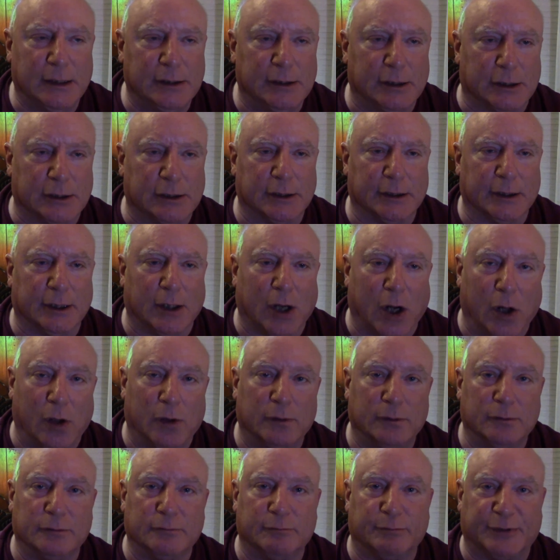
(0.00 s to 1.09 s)
you're going to
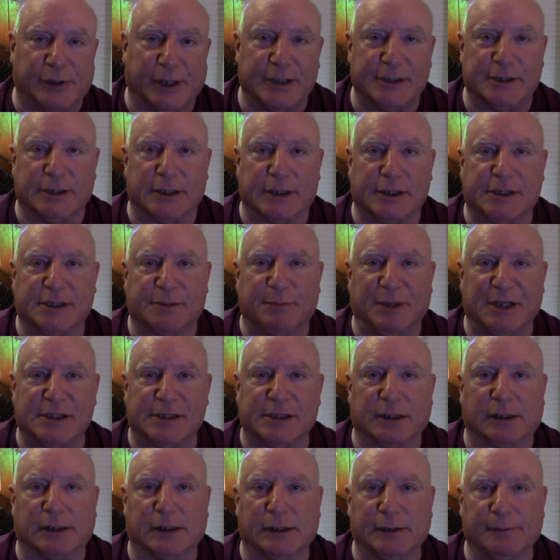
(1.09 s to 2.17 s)
own prejudice,
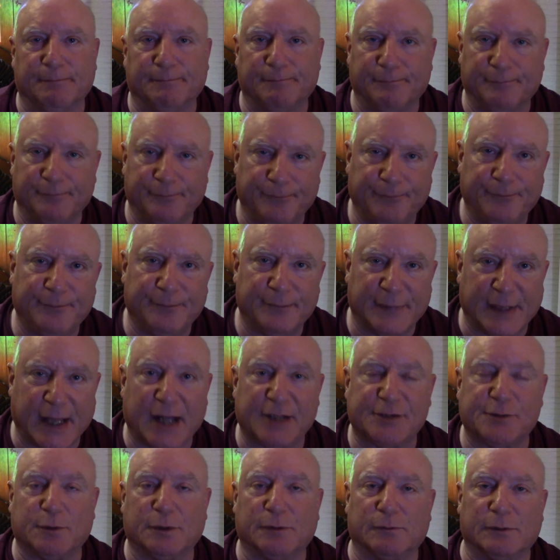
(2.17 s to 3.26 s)
basically.
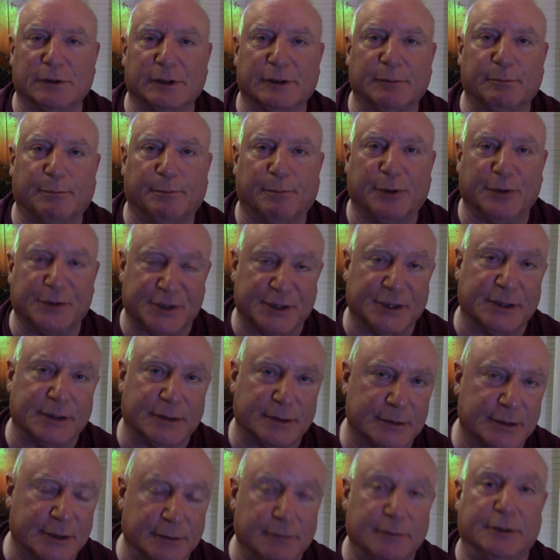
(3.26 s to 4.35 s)
That's what really puts it
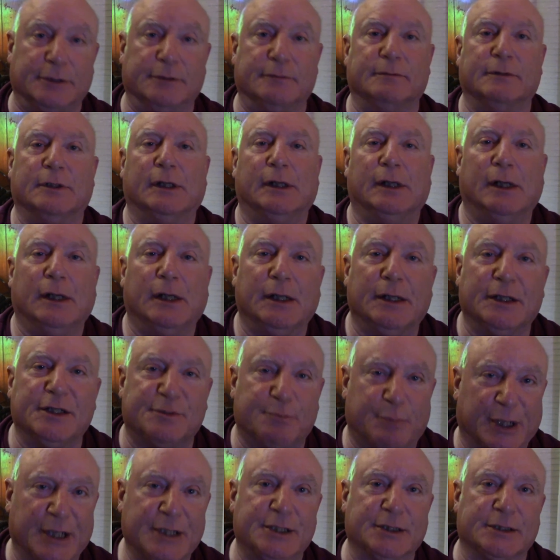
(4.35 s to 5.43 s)
to you,
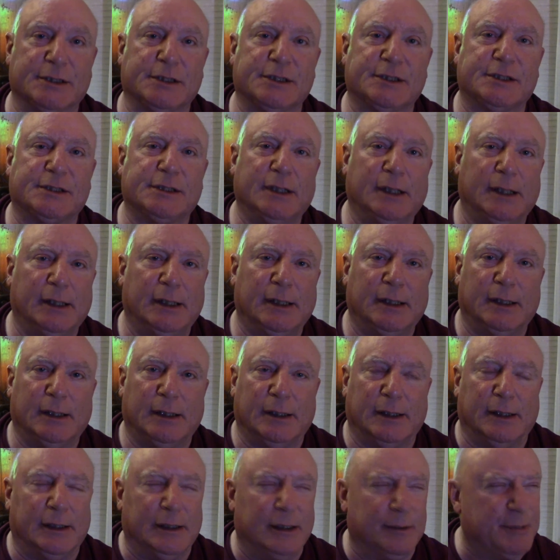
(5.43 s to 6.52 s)
is prejudice.
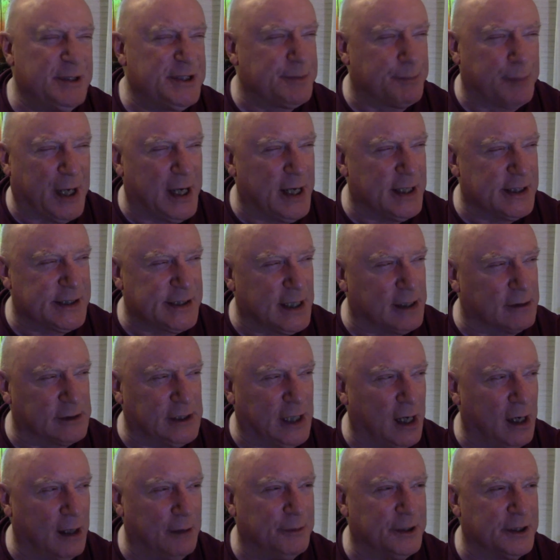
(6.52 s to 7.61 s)
You'd be surprised how
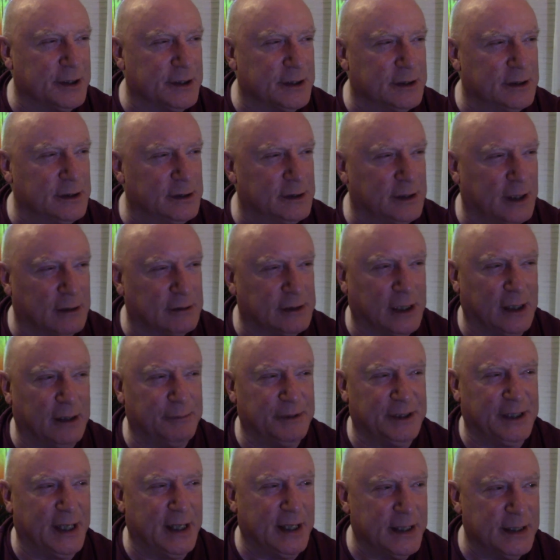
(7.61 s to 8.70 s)

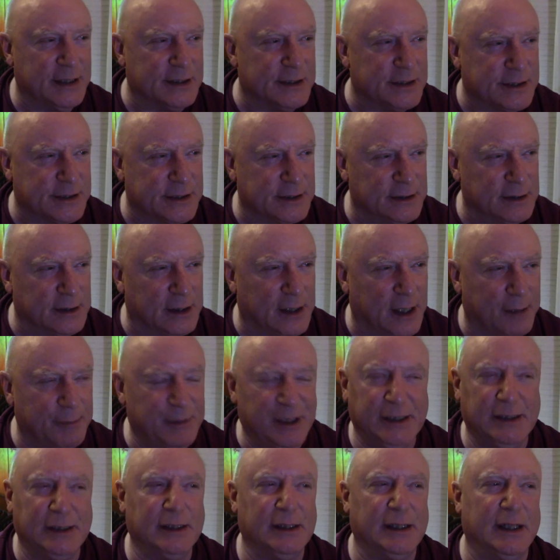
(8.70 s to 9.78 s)
common that is. I
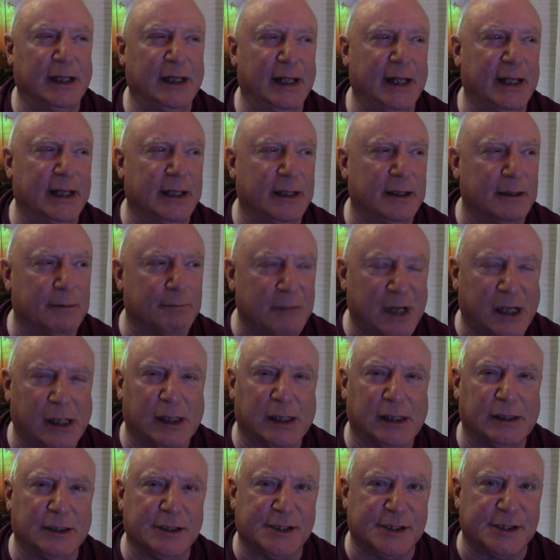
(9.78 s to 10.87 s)
mean, in the
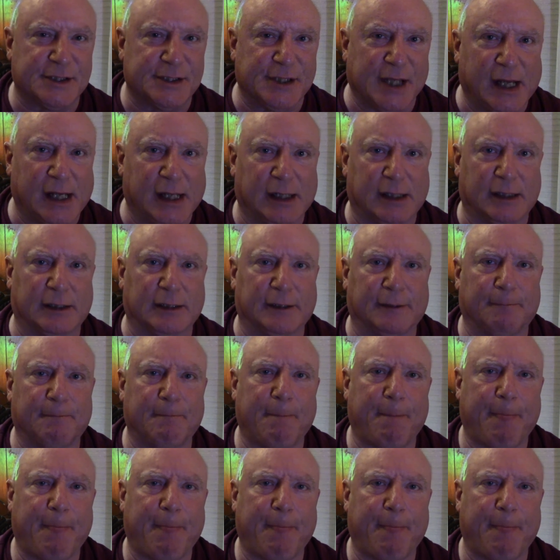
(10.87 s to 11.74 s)
American society,